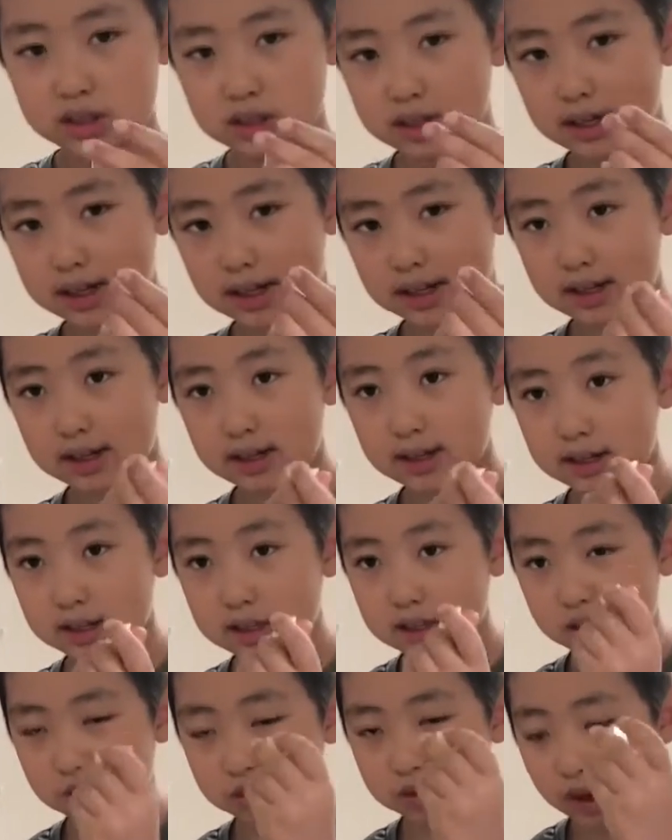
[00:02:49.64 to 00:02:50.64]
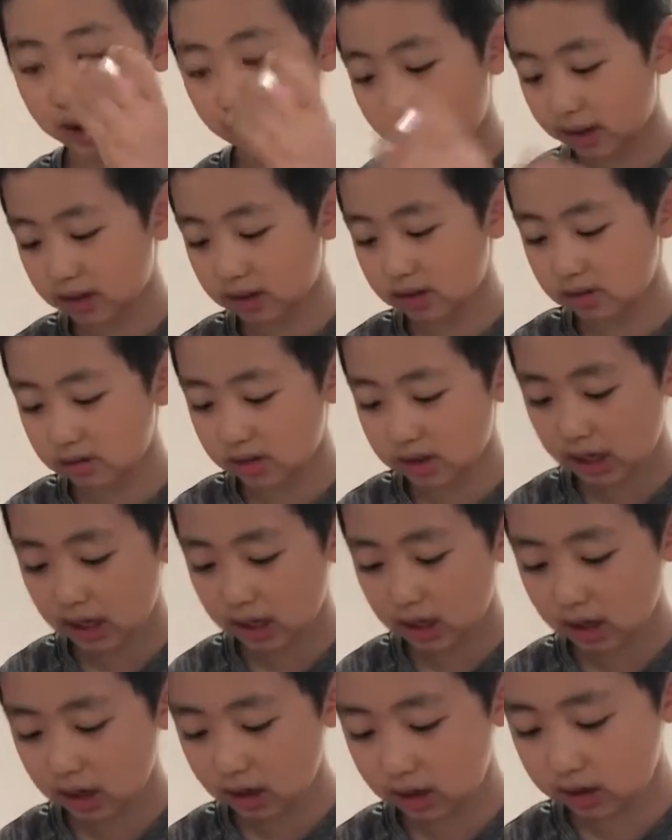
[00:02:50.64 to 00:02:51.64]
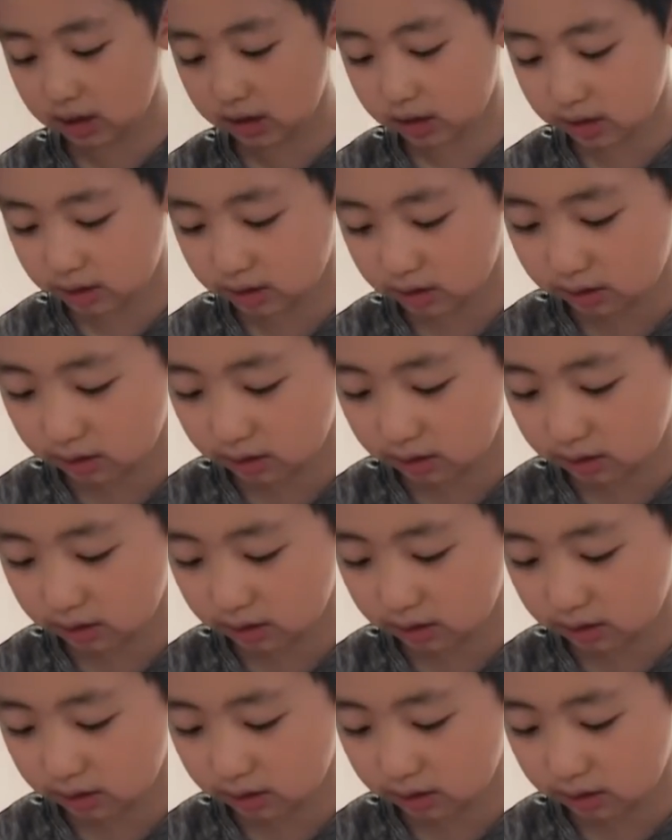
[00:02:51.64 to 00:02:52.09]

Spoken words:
like the triangle thing on it,